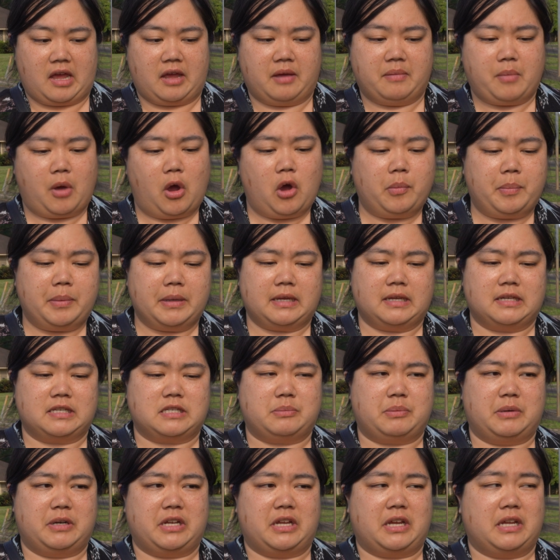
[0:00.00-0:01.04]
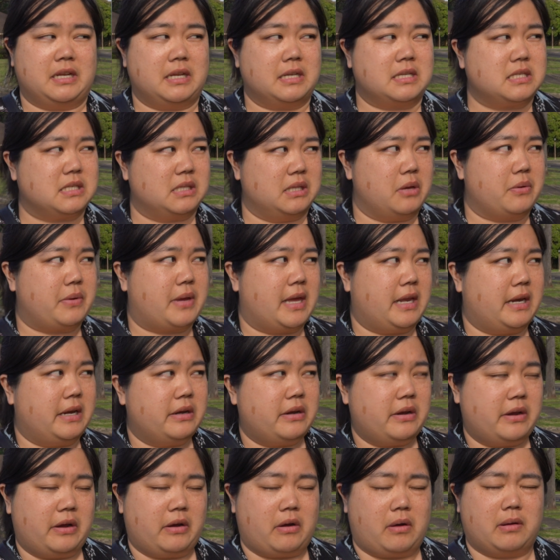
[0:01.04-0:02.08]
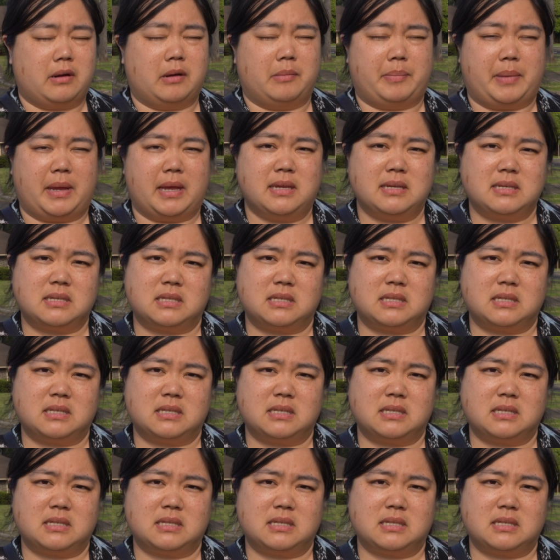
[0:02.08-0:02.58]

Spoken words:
I'm hoping it's pretty good. It's located here on a base,